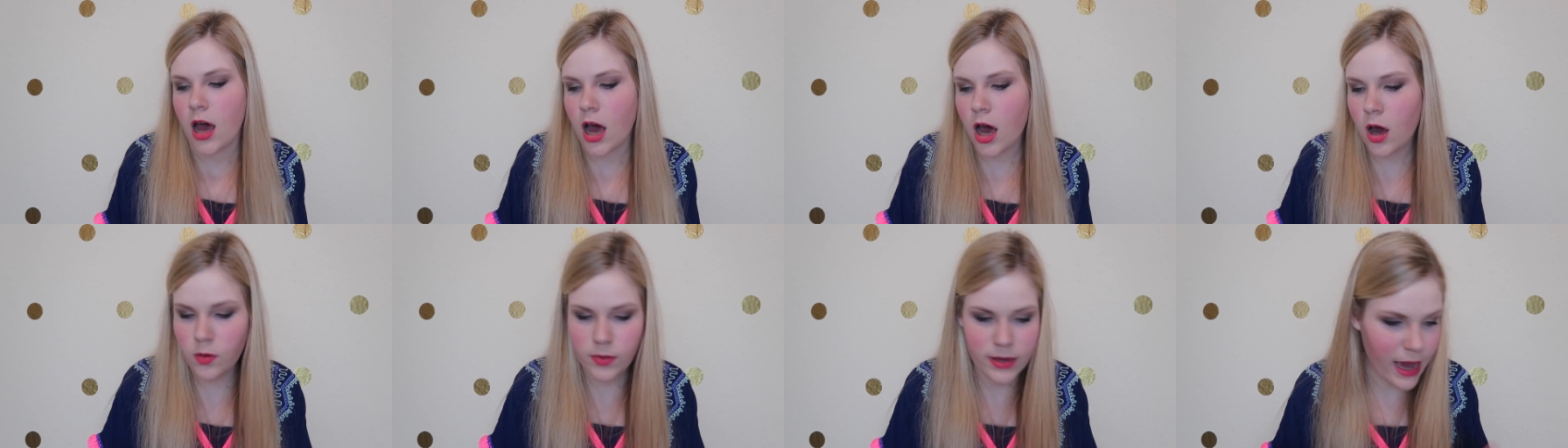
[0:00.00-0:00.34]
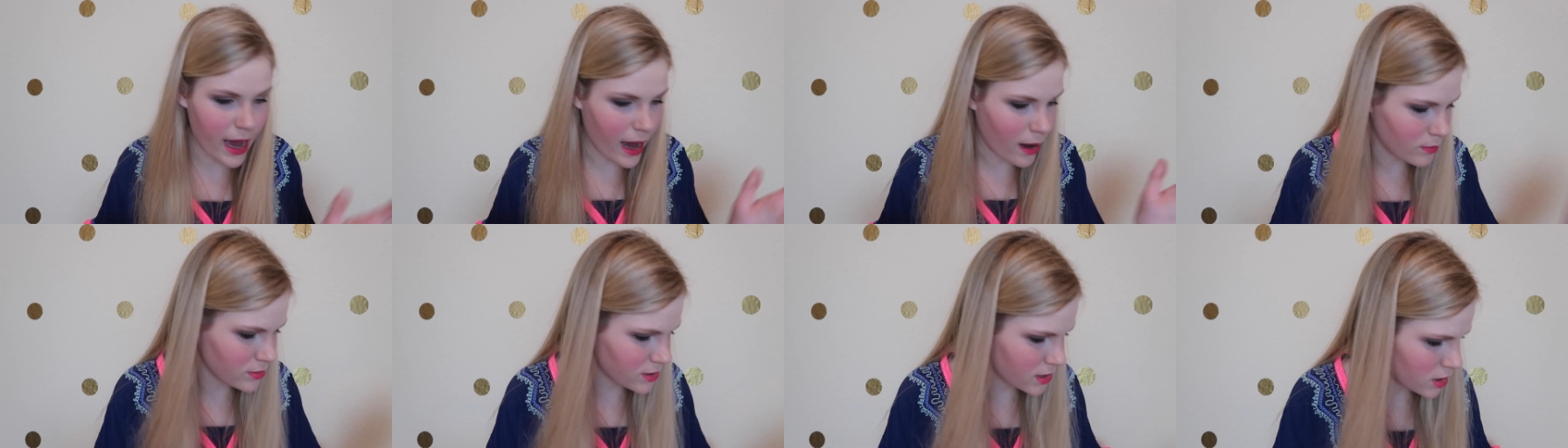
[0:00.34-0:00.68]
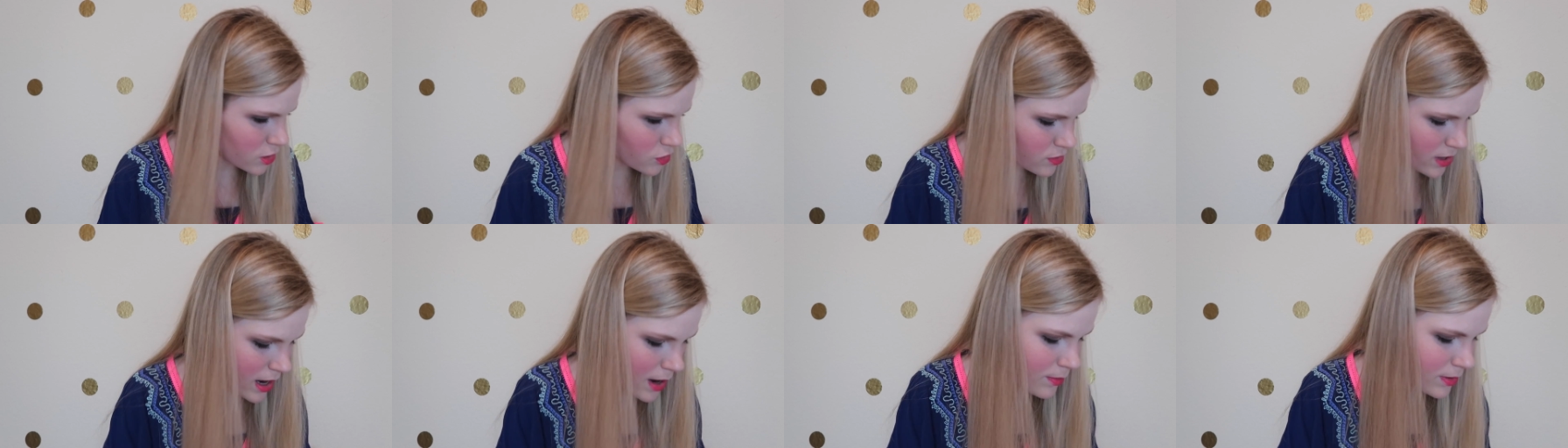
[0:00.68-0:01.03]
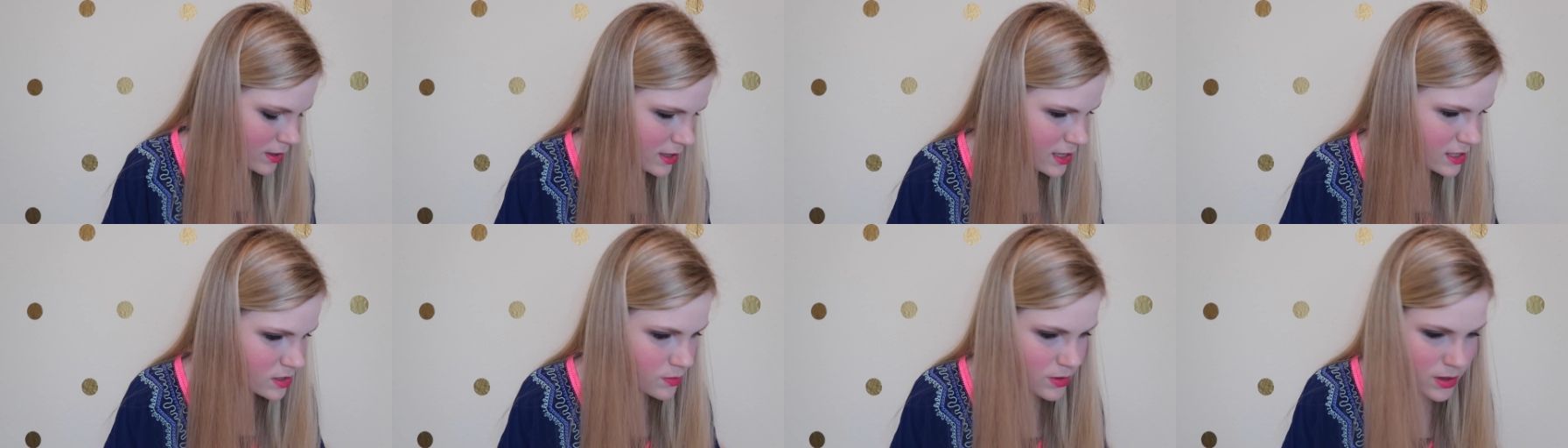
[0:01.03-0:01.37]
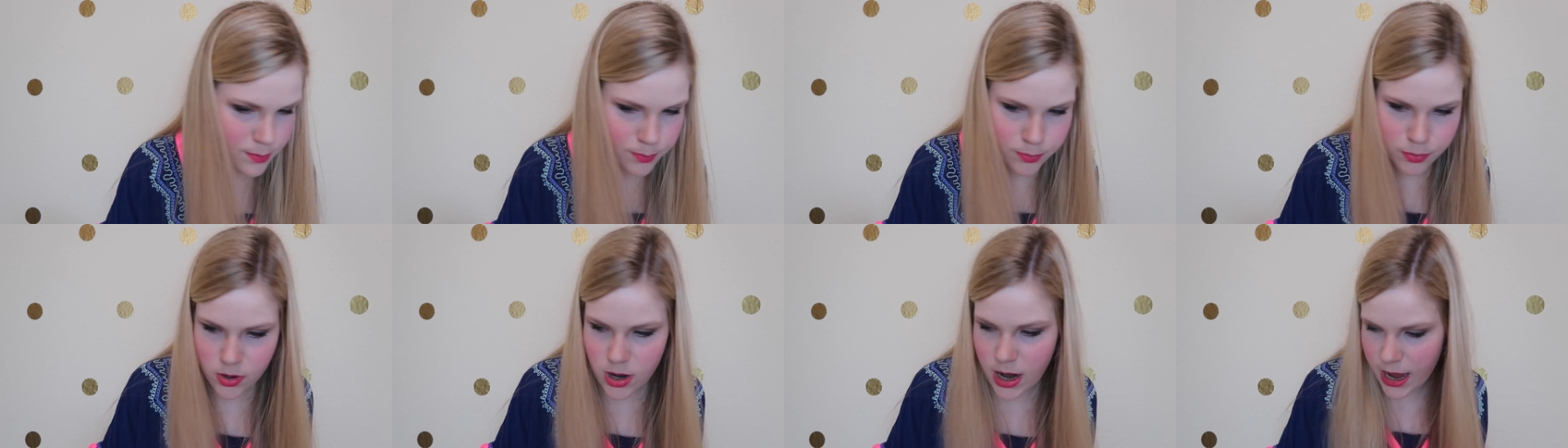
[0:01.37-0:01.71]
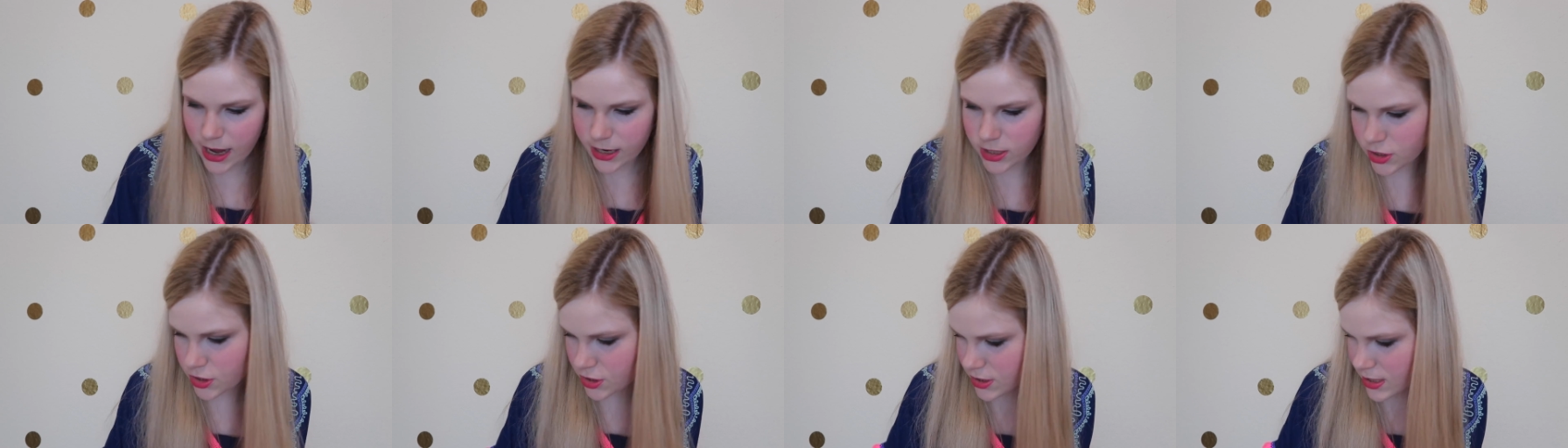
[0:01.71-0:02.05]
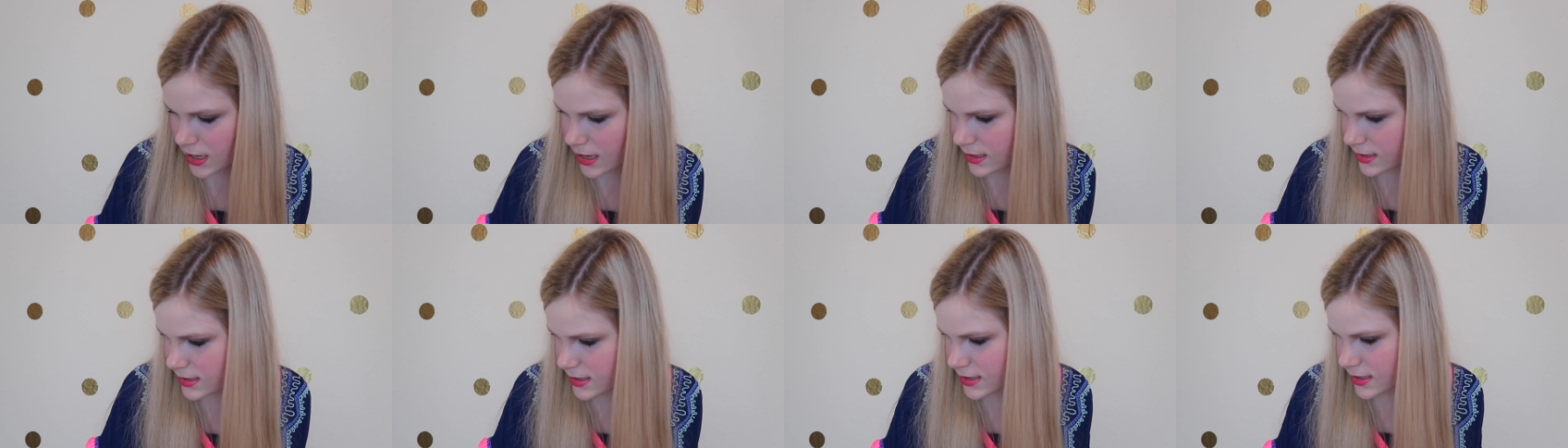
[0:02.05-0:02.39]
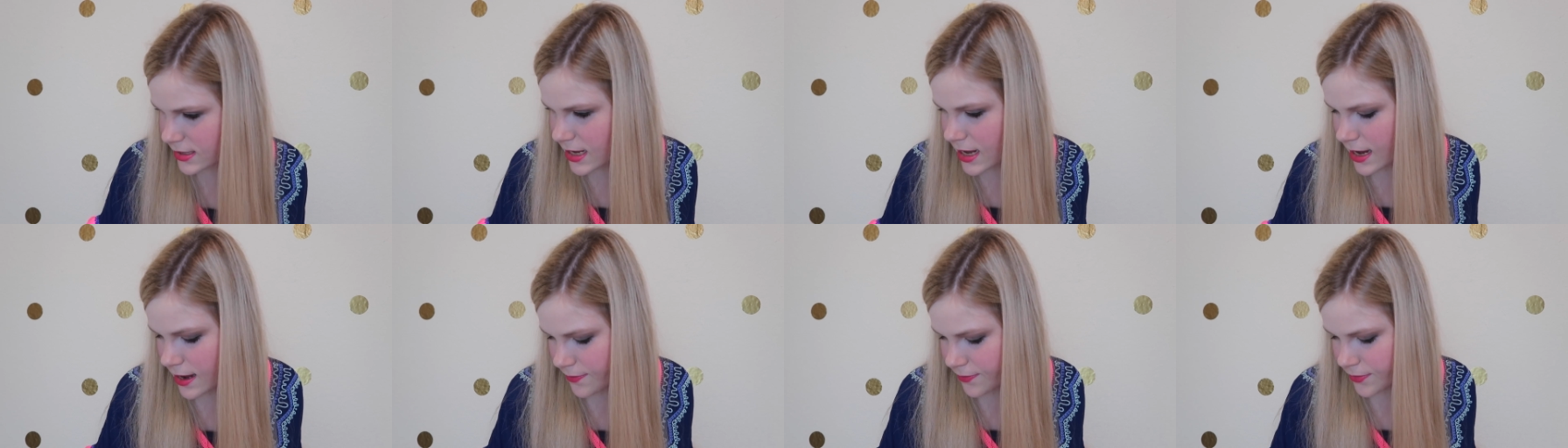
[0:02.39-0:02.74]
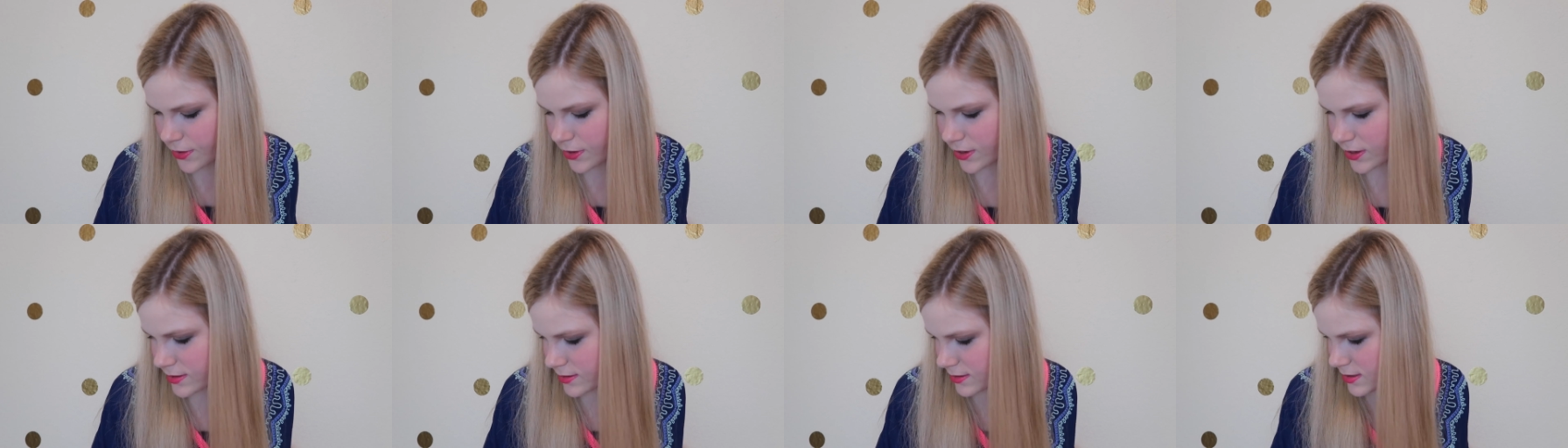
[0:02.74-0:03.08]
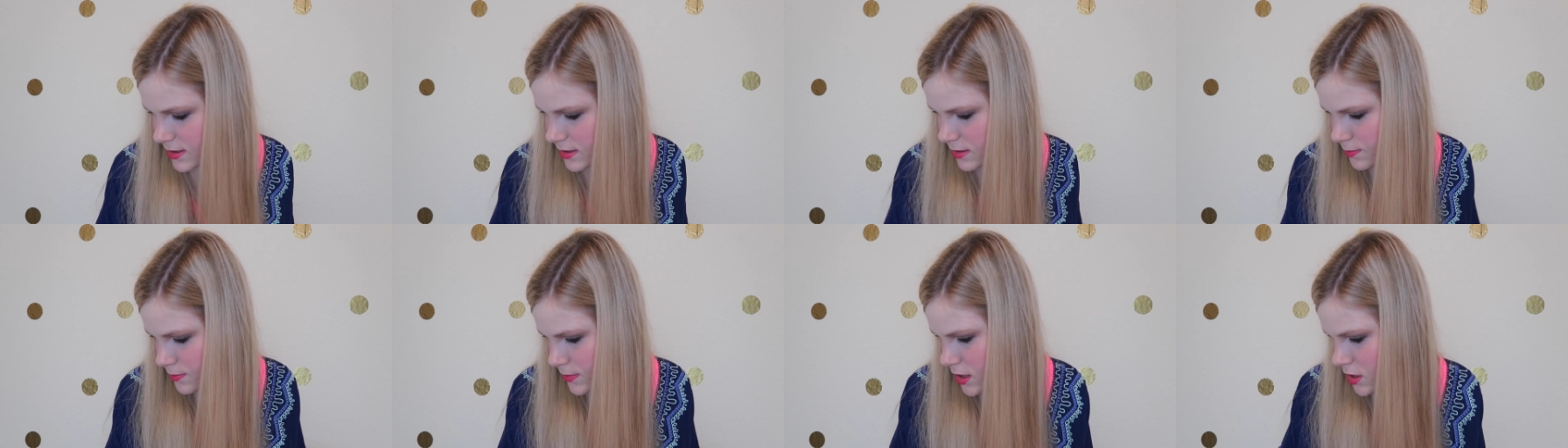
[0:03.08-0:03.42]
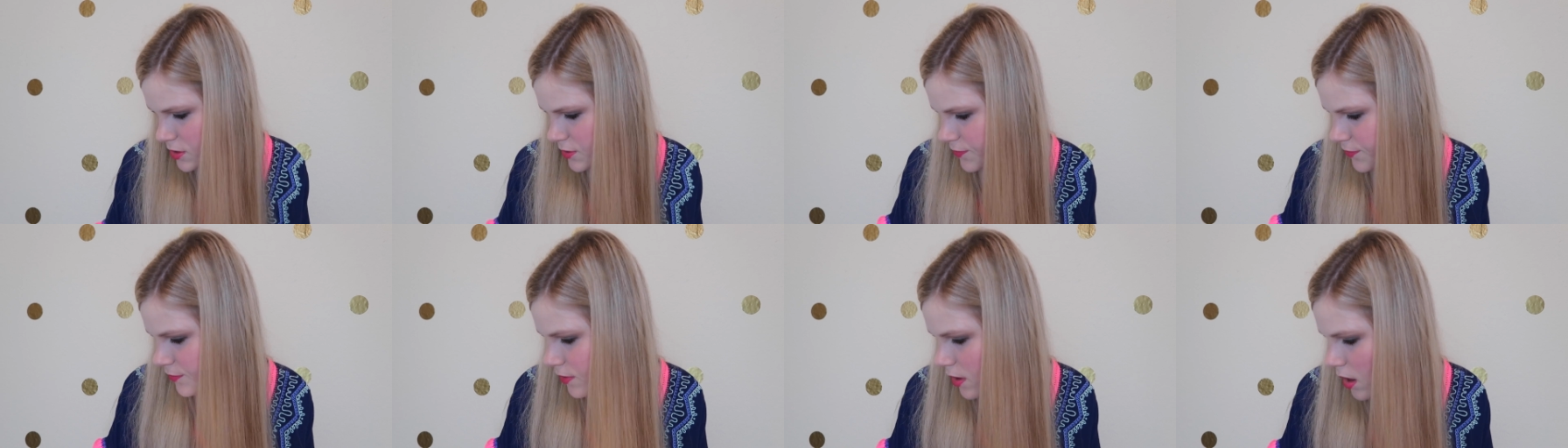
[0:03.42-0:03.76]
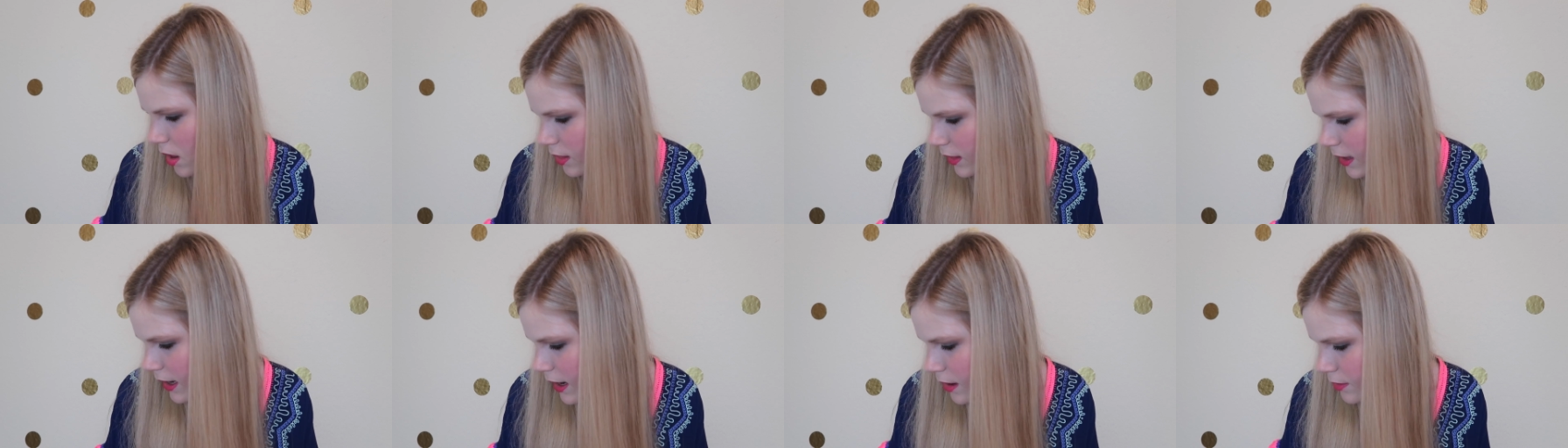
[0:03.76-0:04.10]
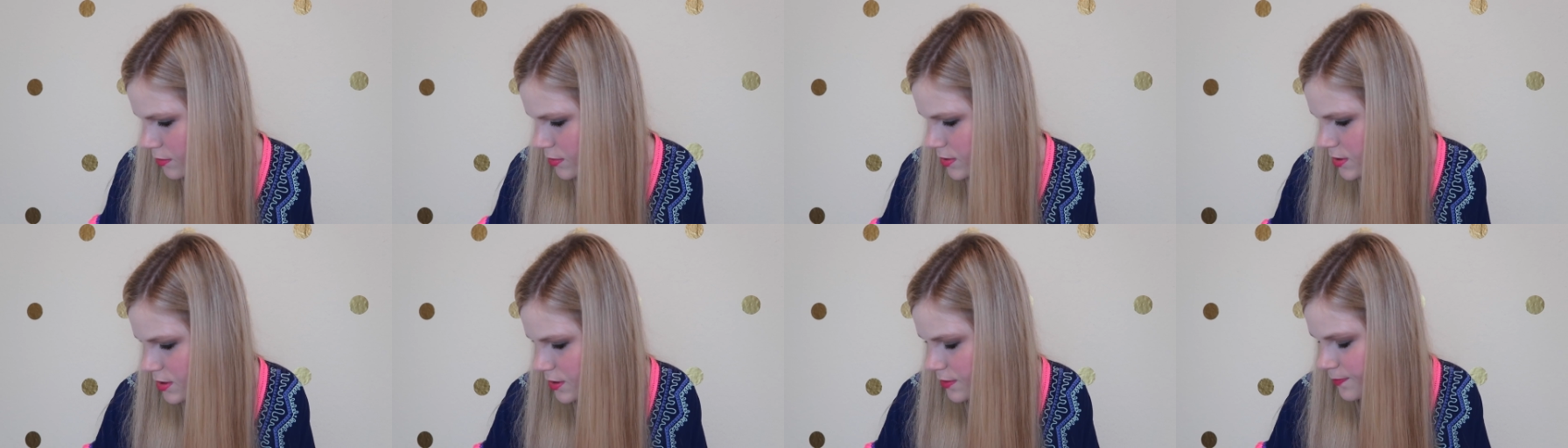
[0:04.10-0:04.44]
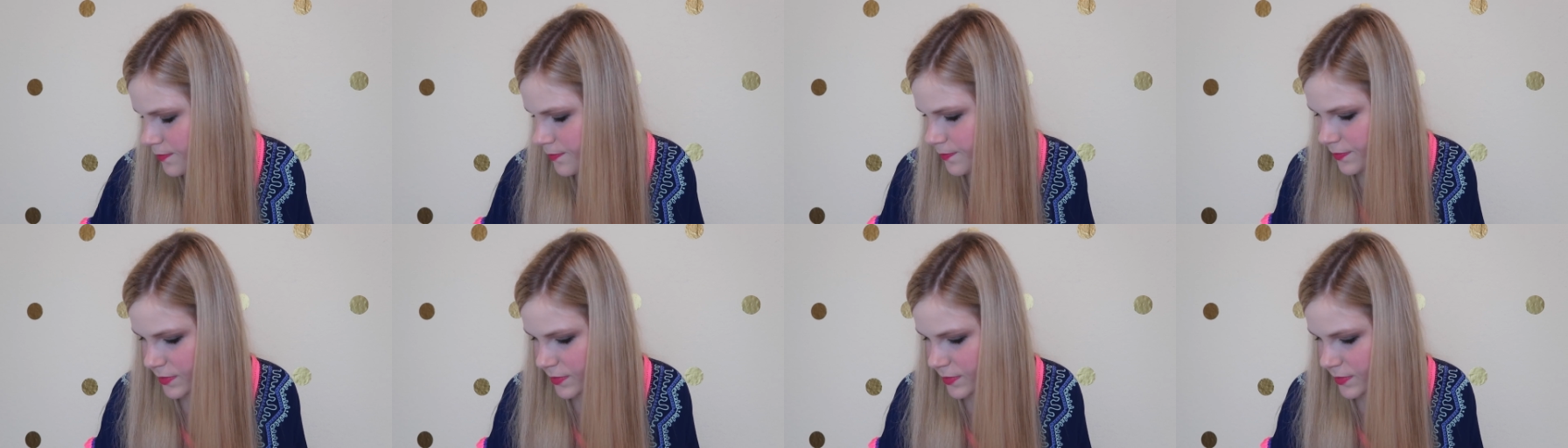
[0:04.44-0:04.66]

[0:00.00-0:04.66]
Oh yeah, I was going to try one of these with a brush and see if there is as much fallout.